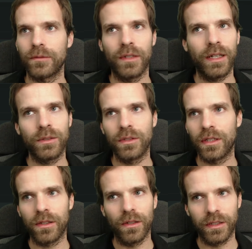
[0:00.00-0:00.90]
Why do
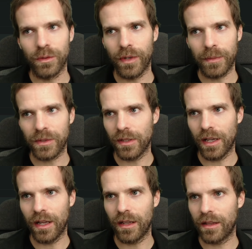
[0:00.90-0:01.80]
they call it wrapped
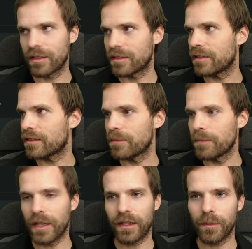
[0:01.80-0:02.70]
Solana? This is
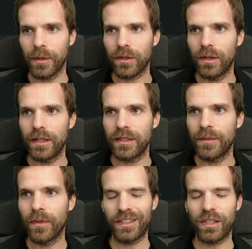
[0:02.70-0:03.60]
making me crazy.
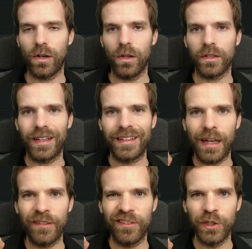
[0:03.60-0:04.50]
It's called
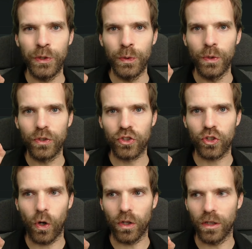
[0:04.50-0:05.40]
w
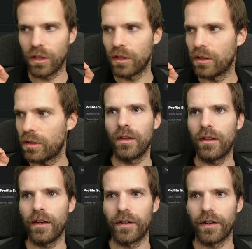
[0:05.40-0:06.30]
S O L.
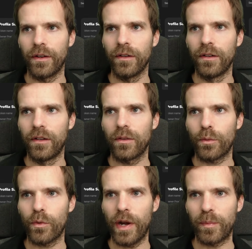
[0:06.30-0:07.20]
There you go,
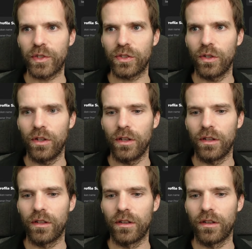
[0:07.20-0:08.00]
wrapped S O L.